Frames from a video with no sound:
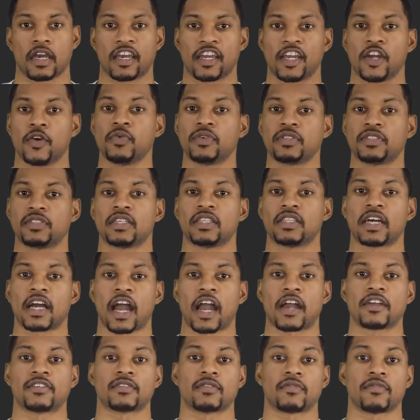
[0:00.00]
And here we see that
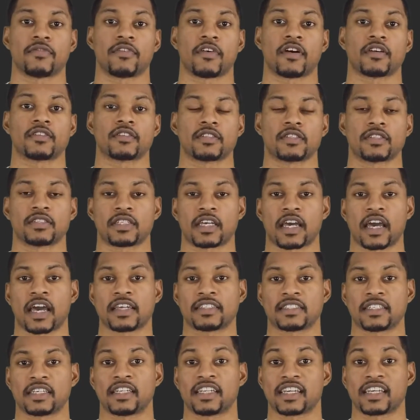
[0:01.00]
hydrogen functions
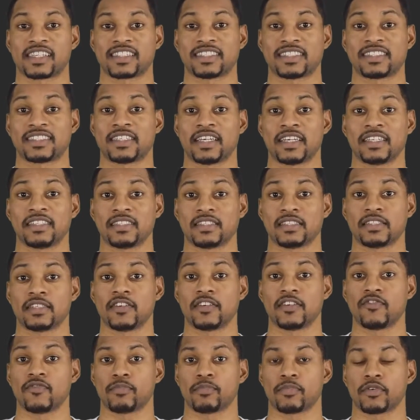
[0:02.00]
as an
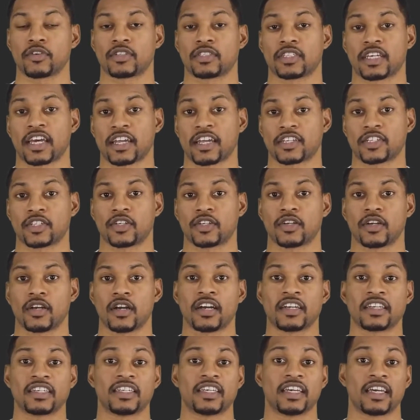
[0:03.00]
extensive protector
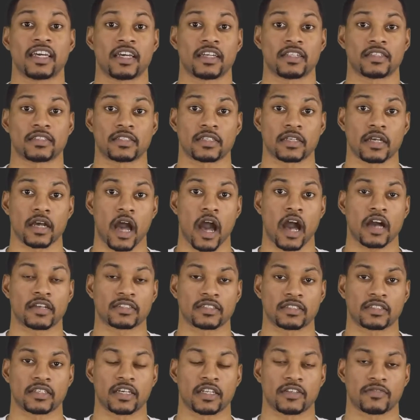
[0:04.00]
against
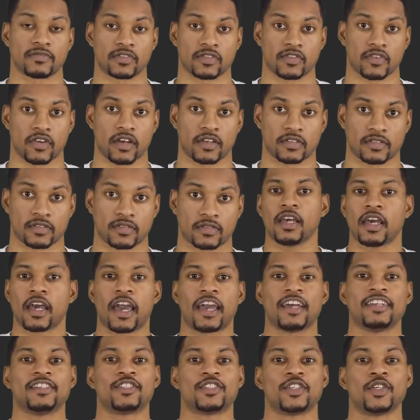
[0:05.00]
oxidative stress.
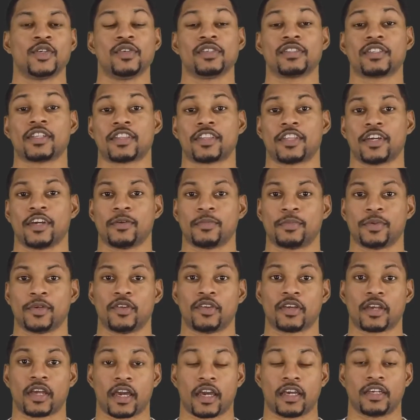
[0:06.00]
H2 is a
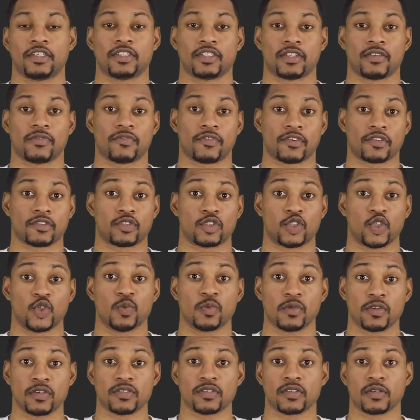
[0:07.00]
therapeutic agent for
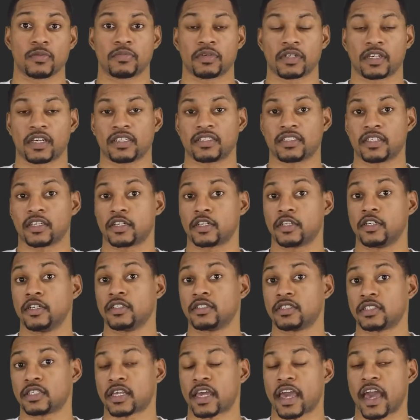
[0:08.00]
tumors because it
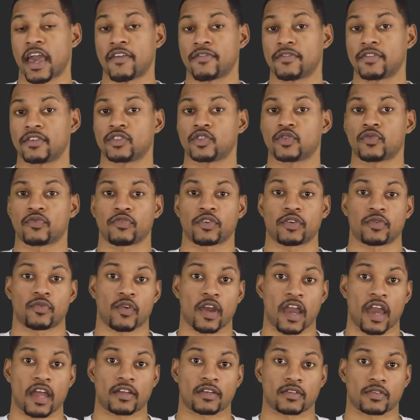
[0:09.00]
could scavenge free
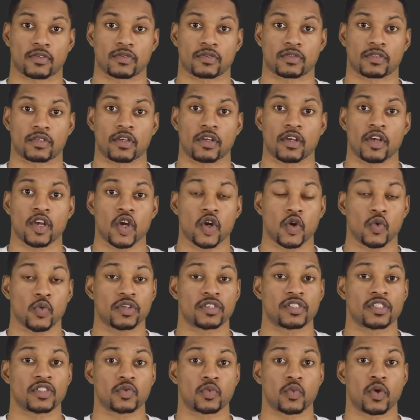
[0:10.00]
radicals,
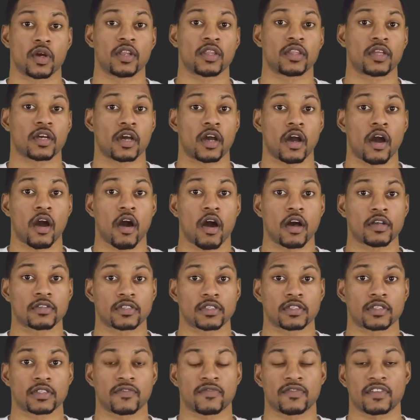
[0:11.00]
which is one of the
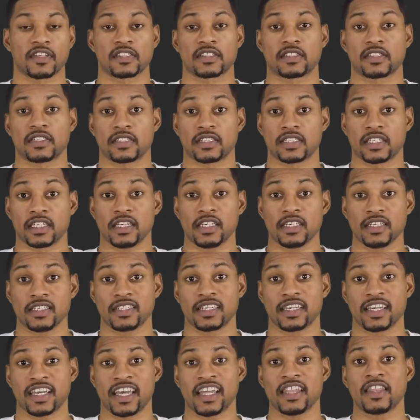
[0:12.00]
causes of this
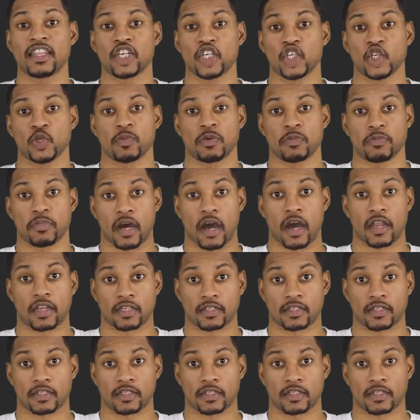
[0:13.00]
disease in the human body.